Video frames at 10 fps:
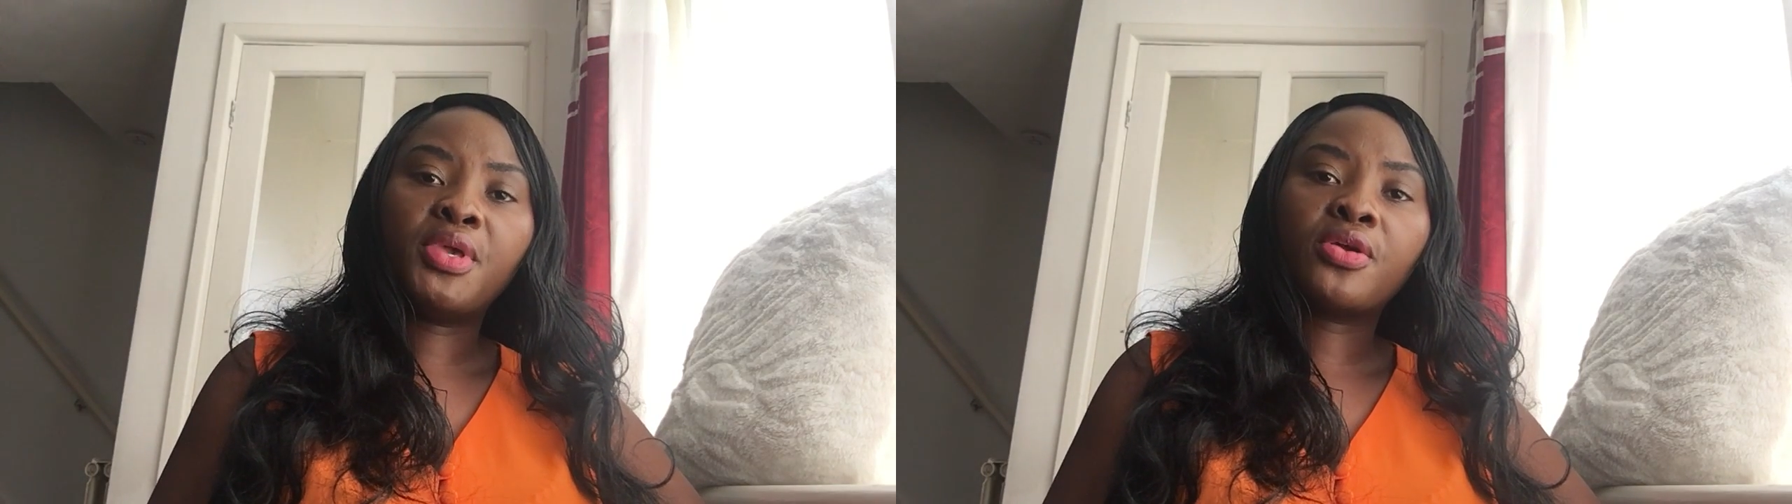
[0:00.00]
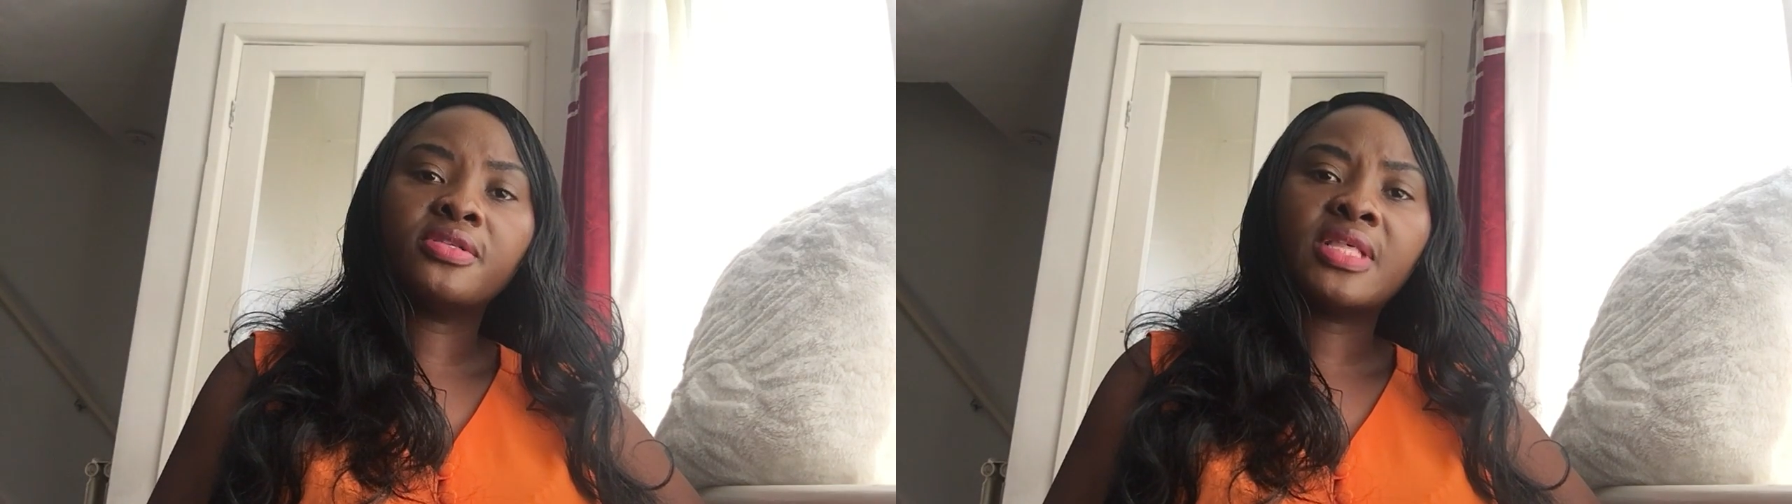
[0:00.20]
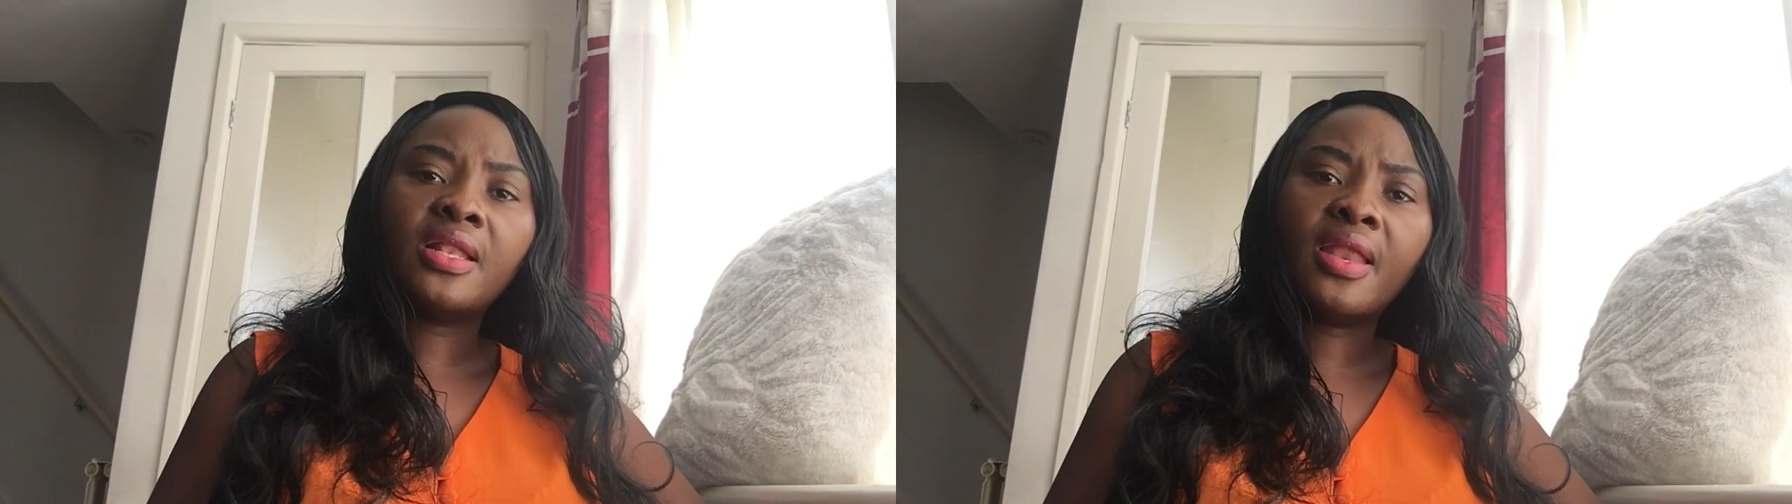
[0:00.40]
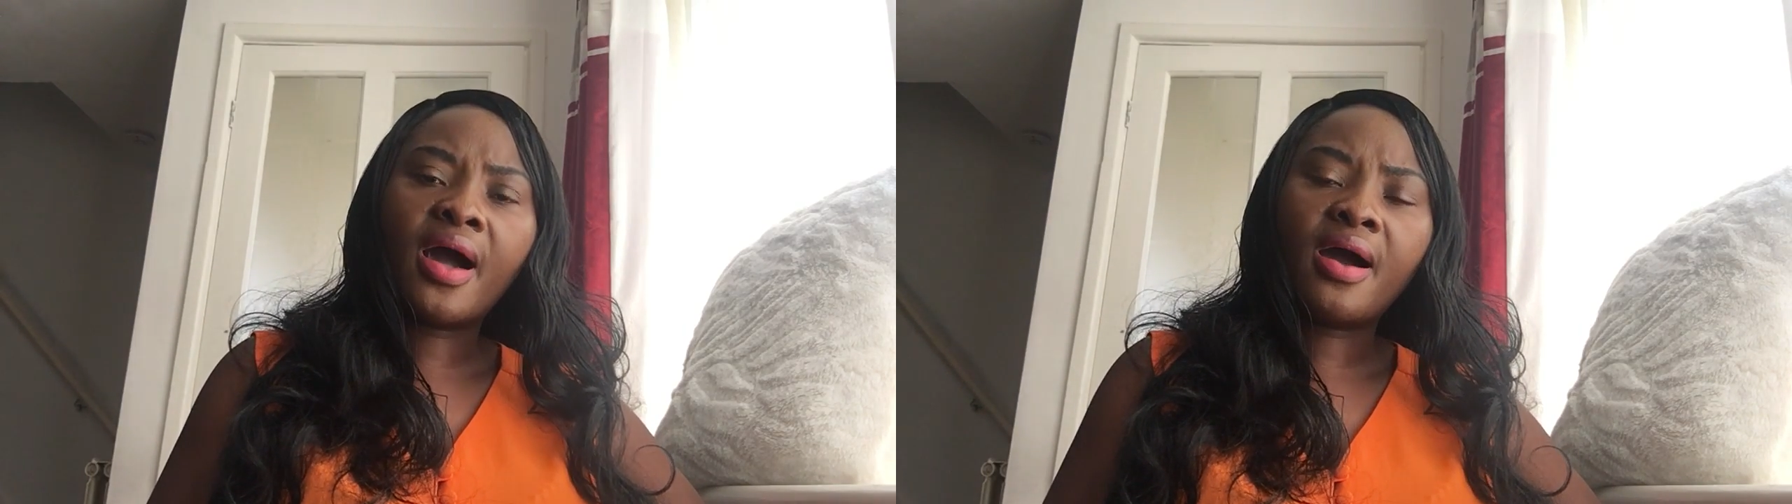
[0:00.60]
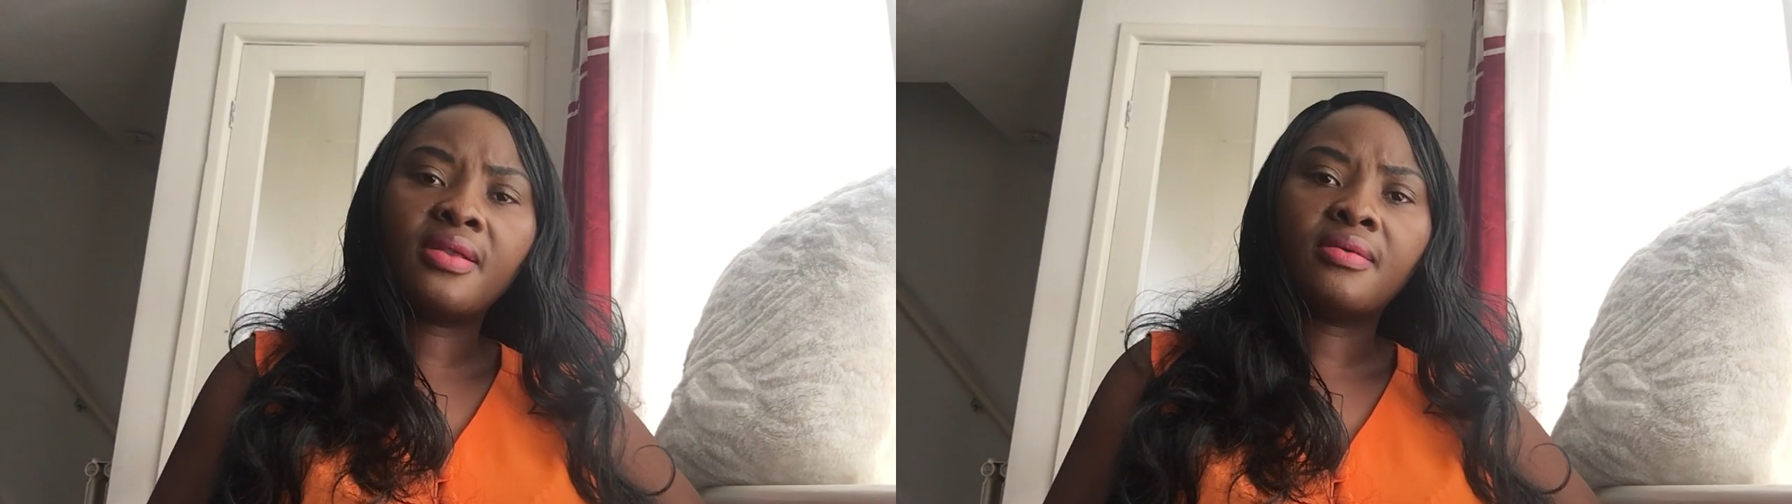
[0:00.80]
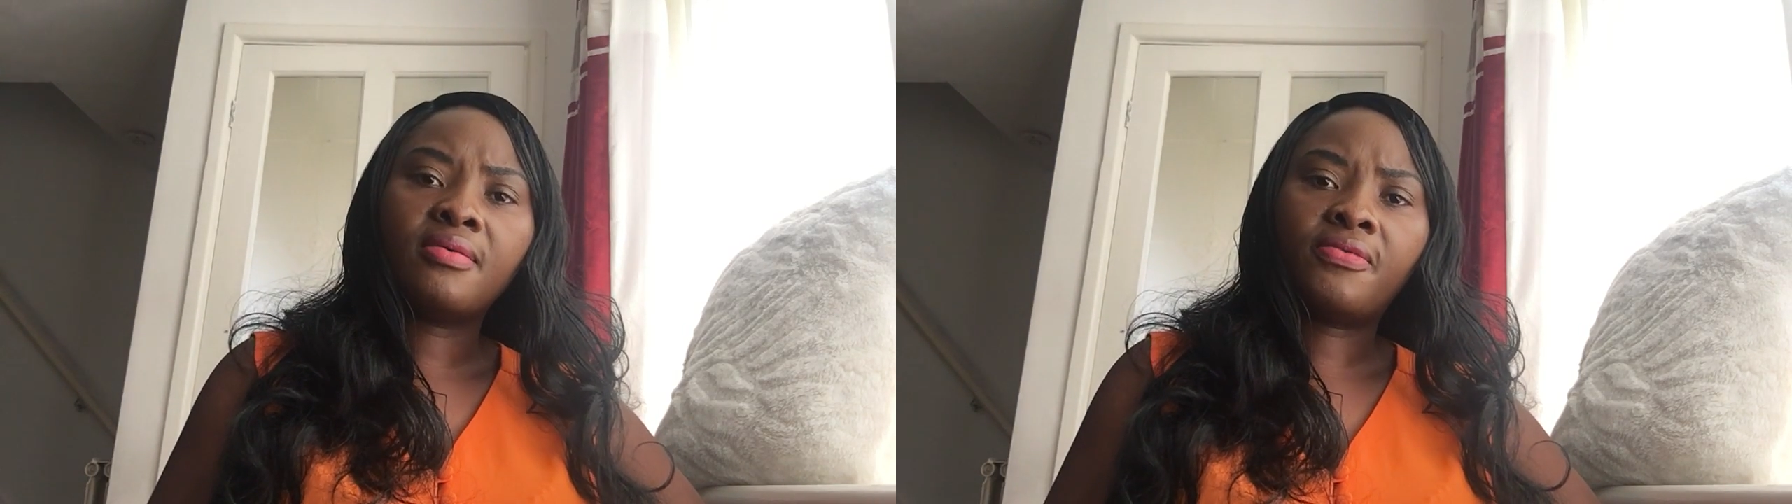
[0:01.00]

because they learn